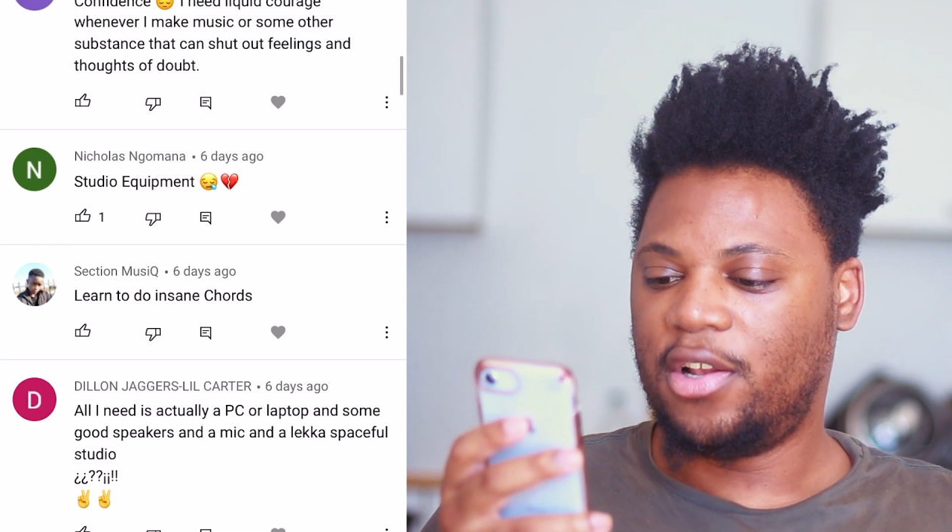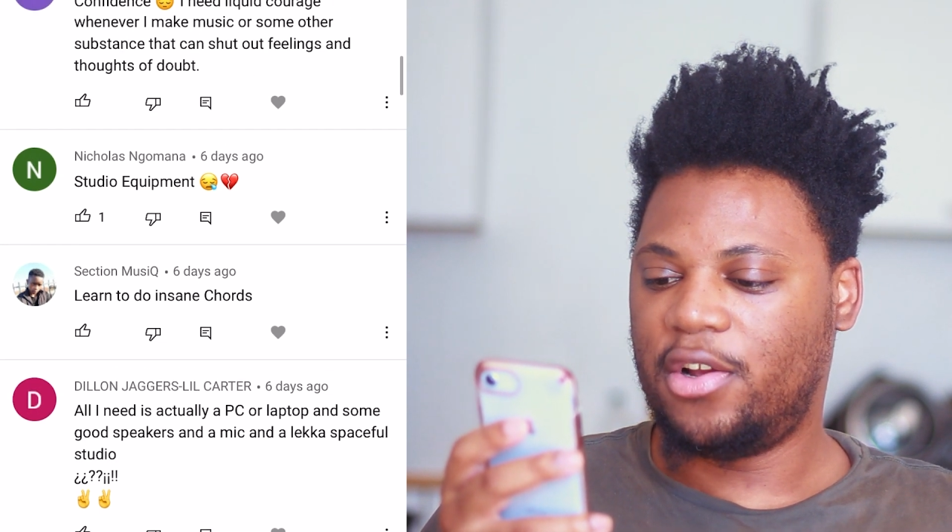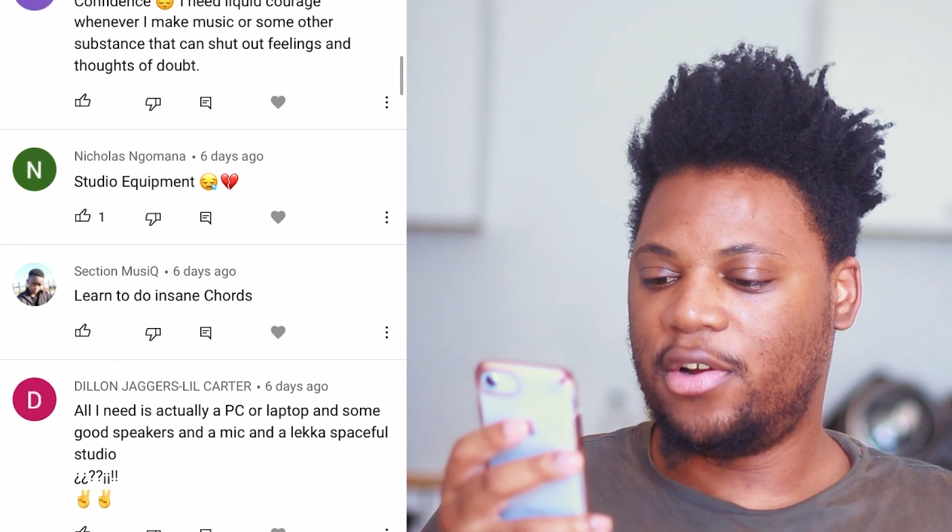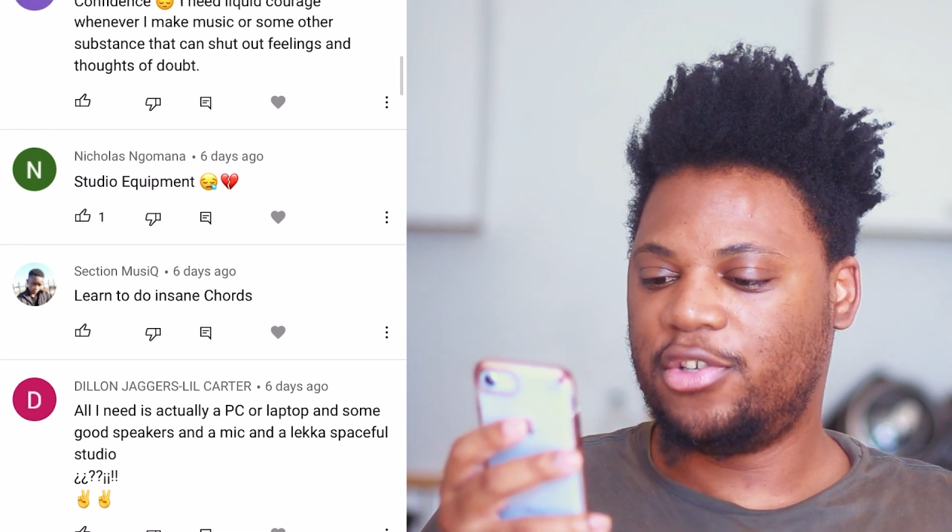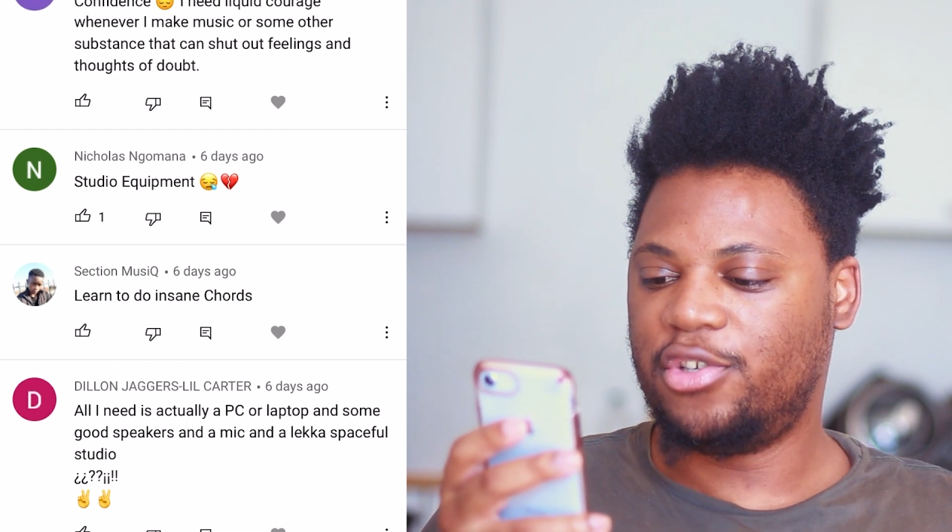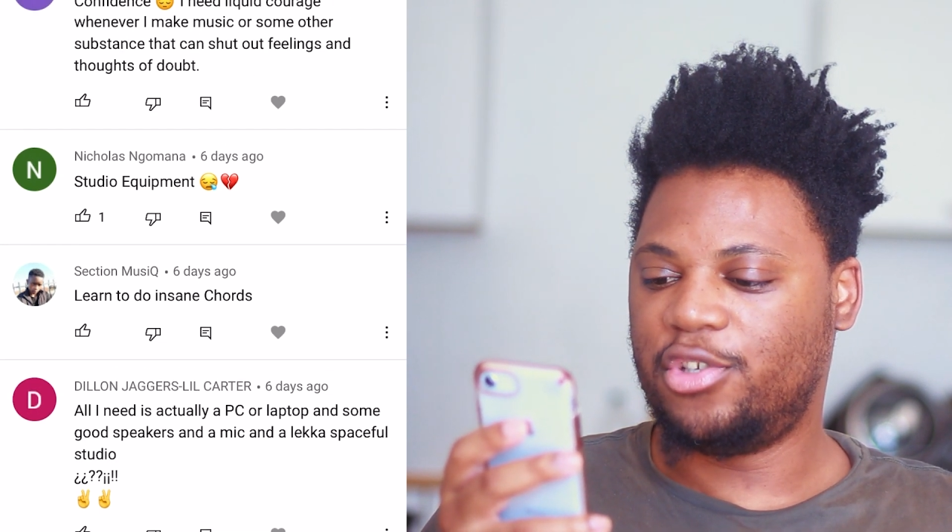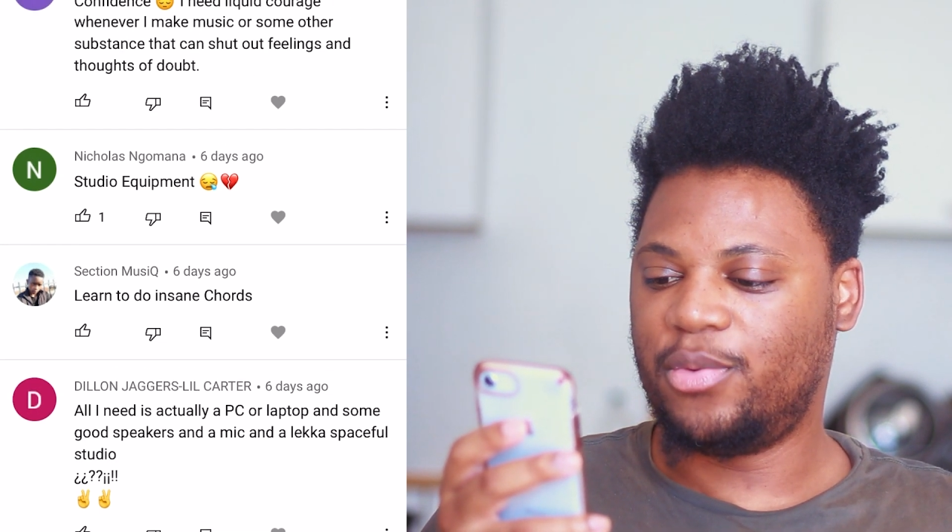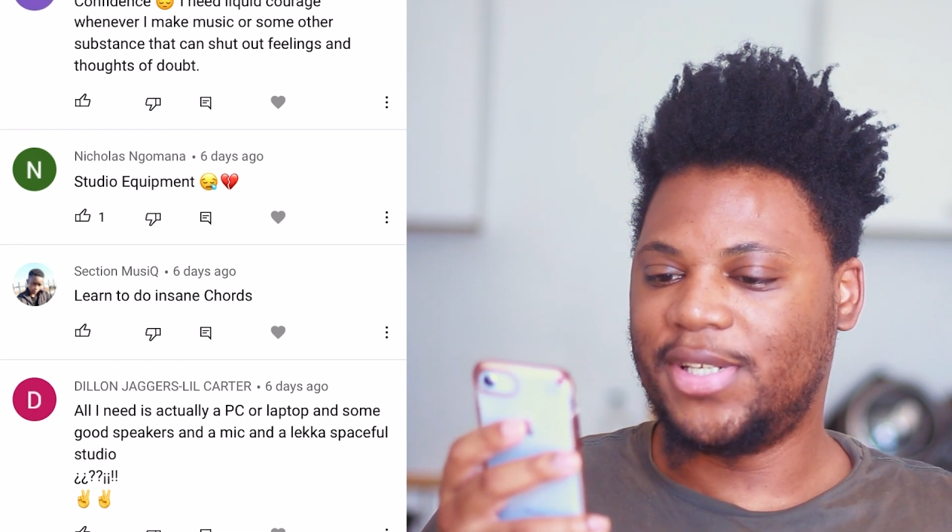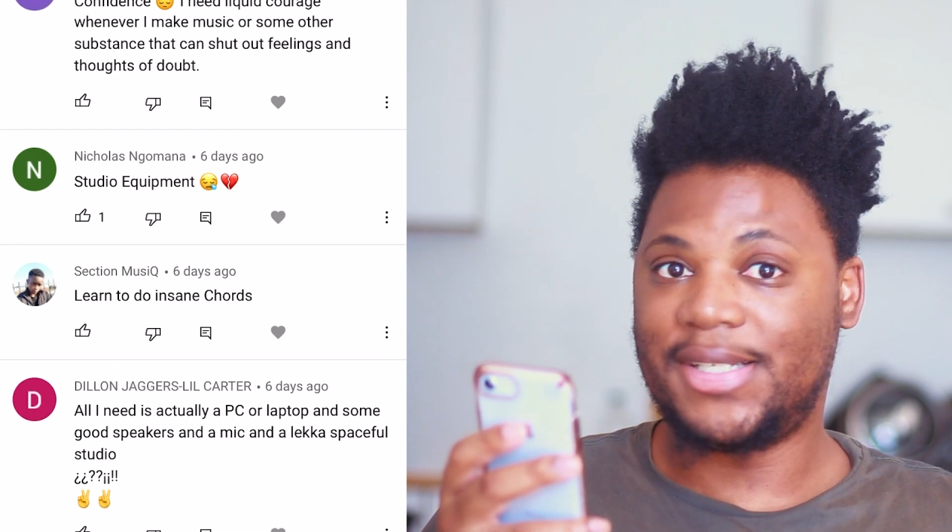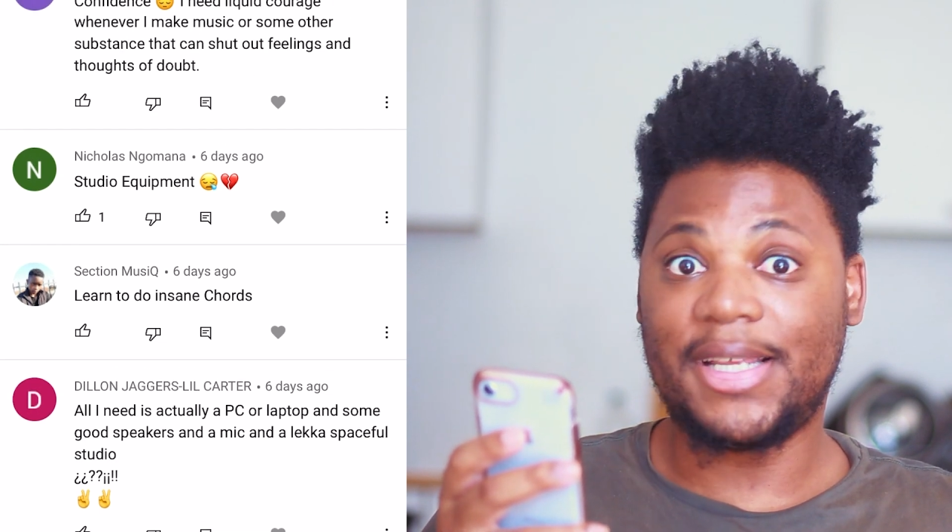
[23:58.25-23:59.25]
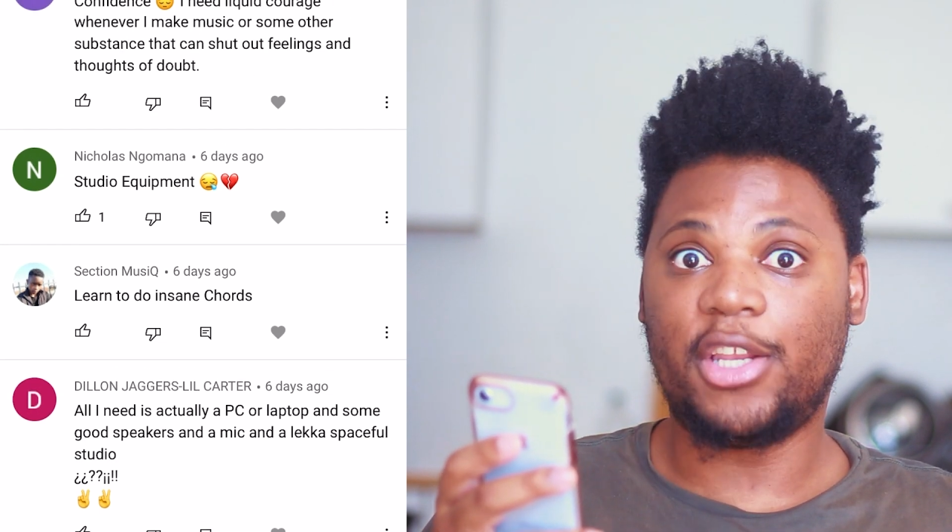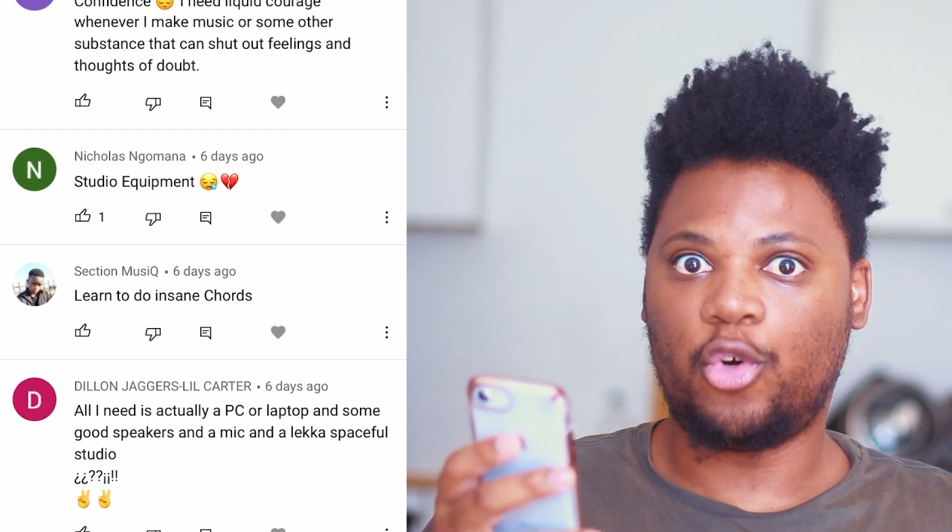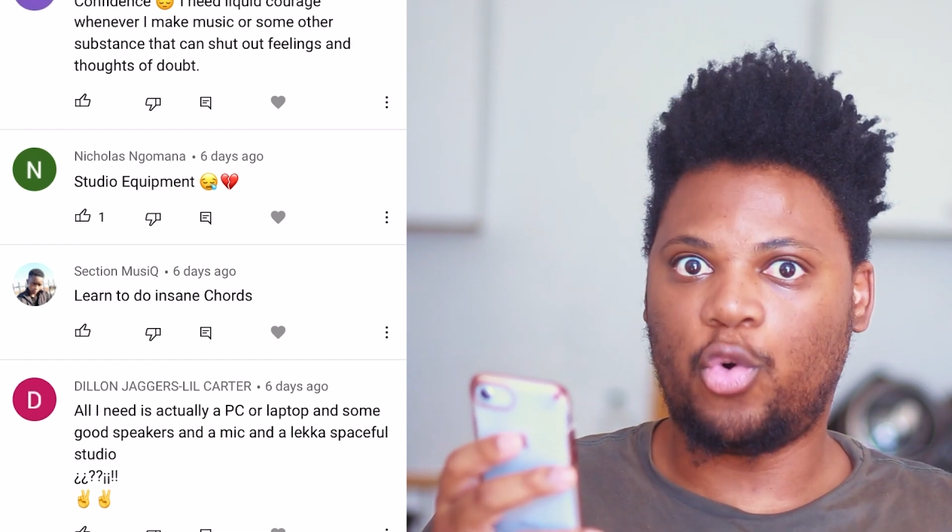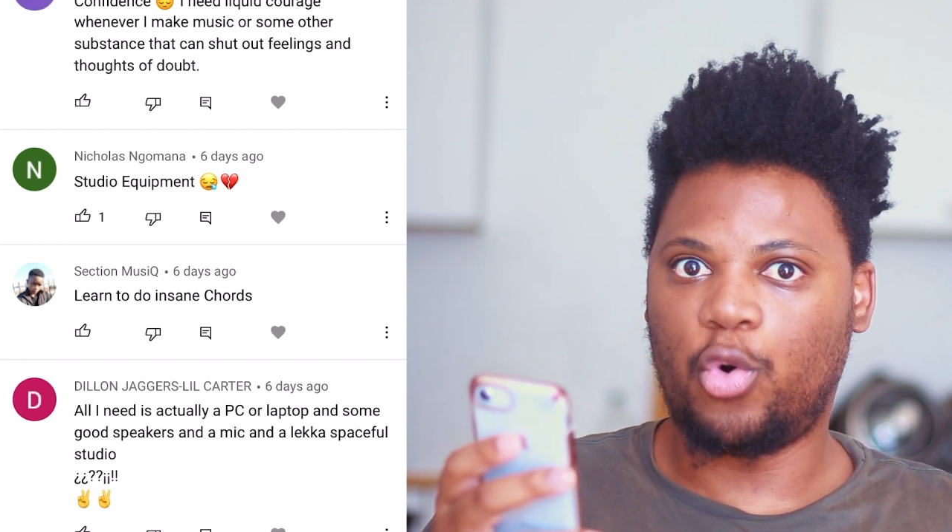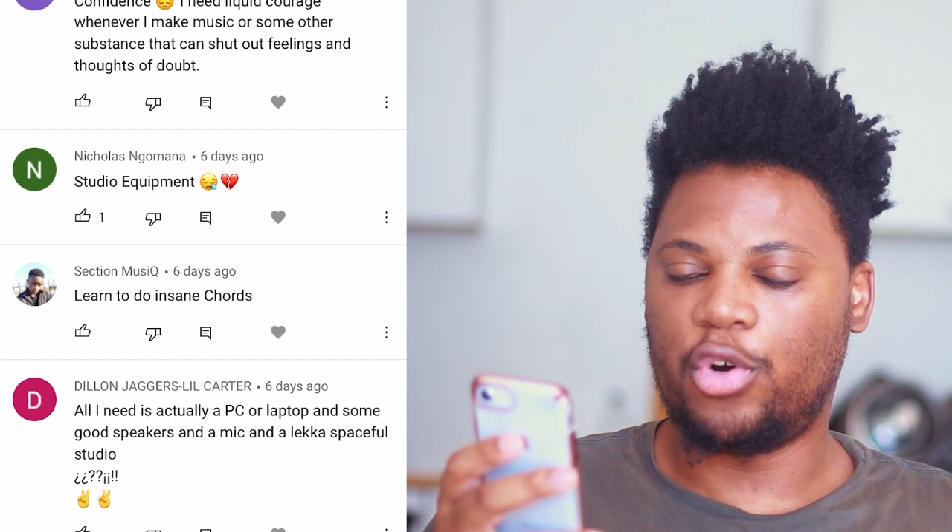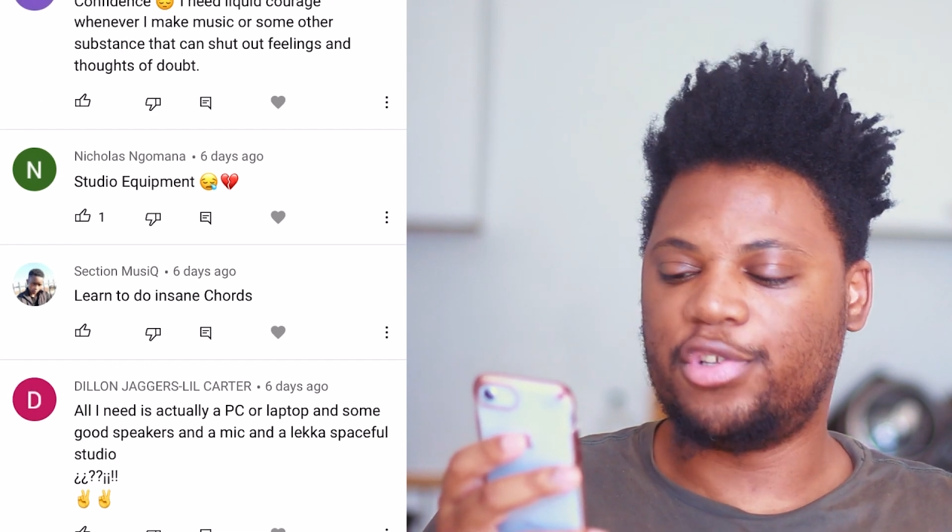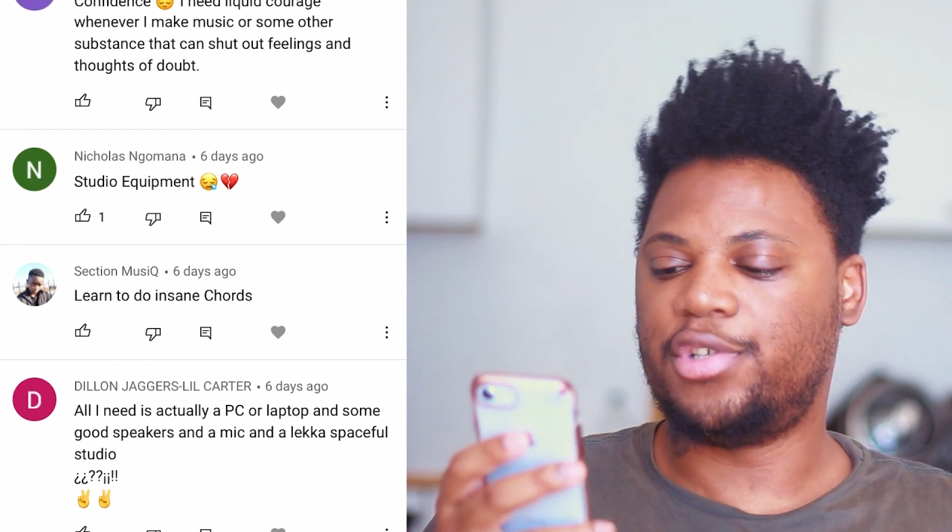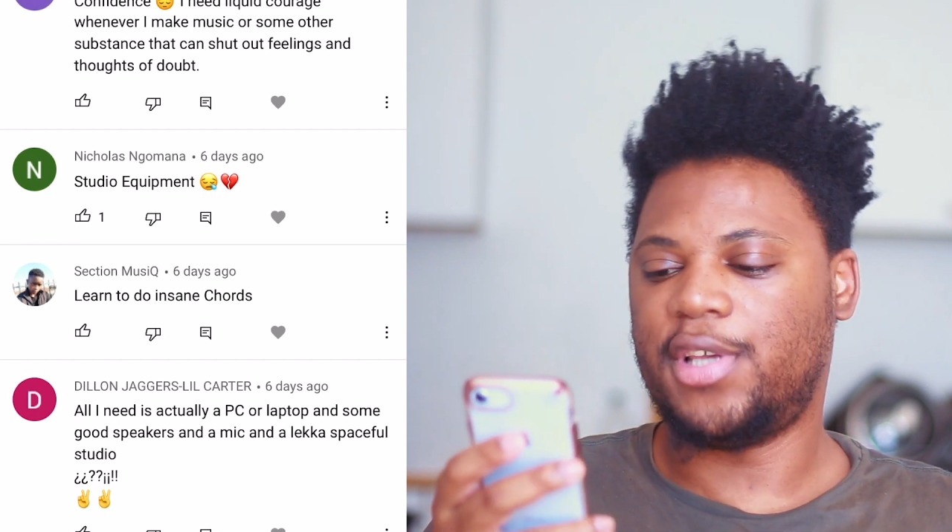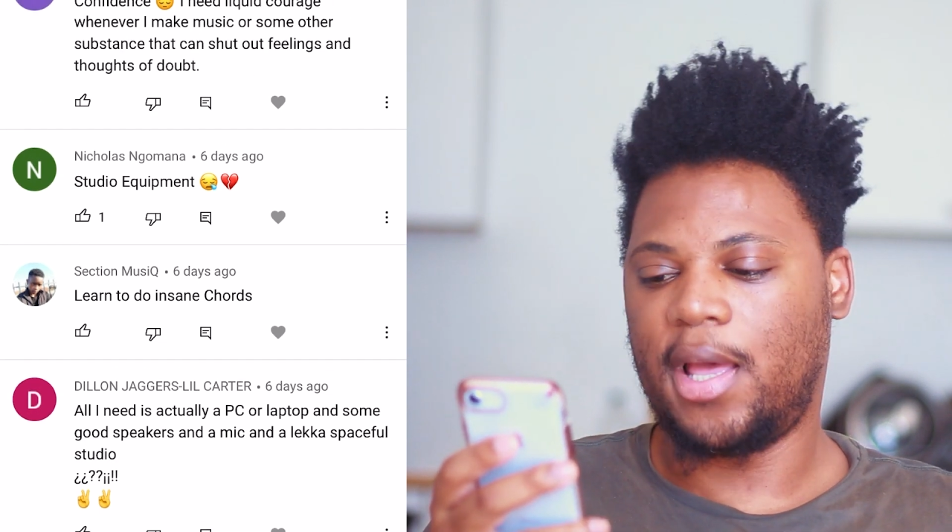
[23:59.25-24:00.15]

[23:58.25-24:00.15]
learn to do insane chords.